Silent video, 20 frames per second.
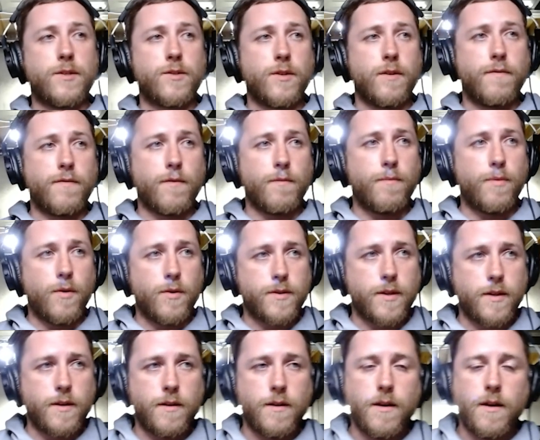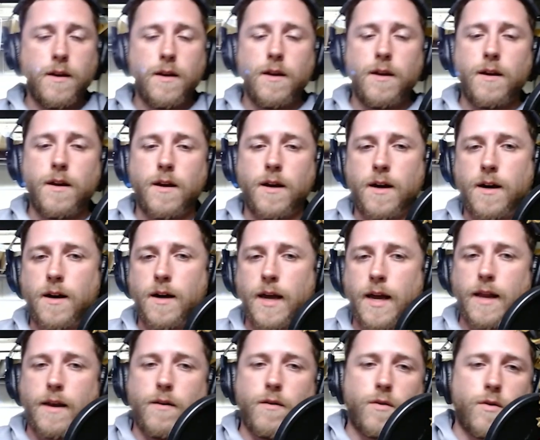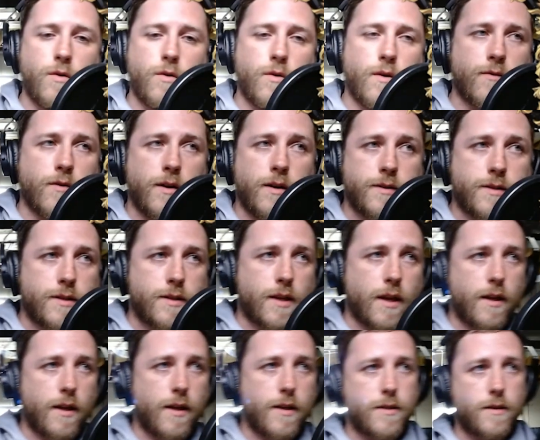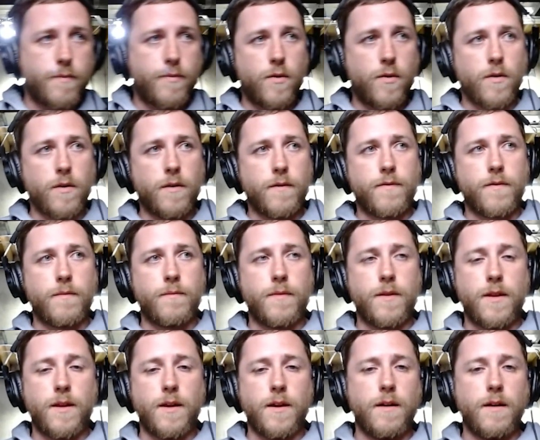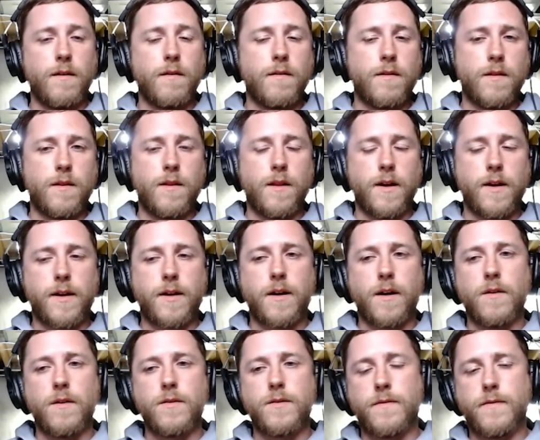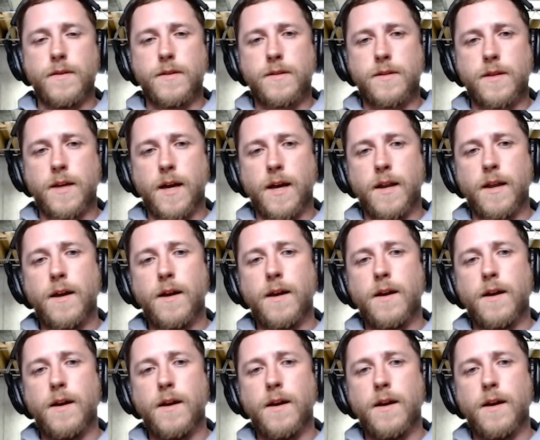for Bolton, and whoever else is going to get support from the light cards of this set.